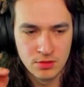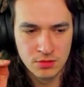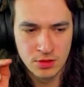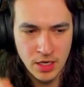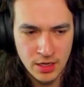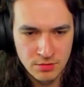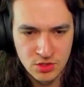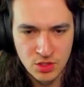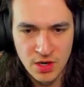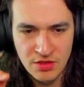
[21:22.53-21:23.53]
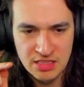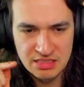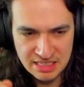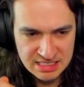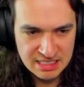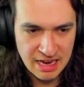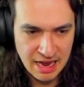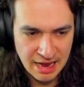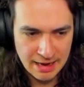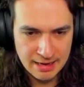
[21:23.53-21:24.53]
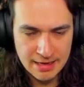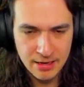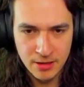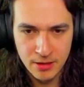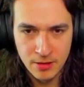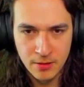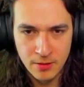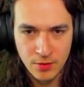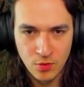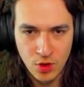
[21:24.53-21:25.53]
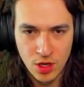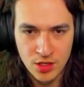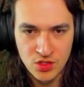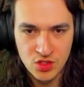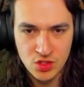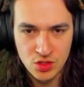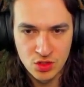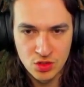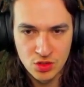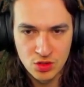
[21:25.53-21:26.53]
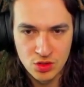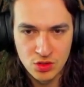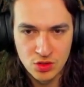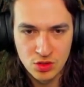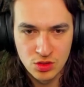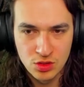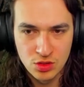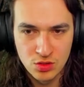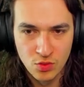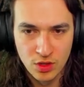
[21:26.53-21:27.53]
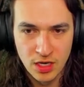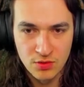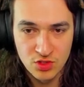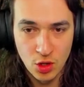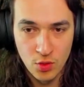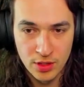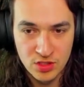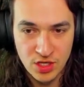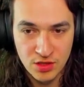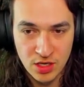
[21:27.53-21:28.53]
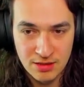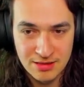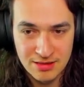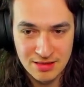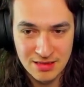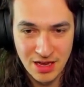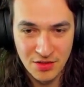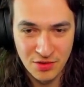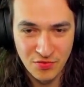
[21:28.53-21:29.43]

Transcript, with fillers: Okay, so I thought this guy here was where I was going, because I thought the other...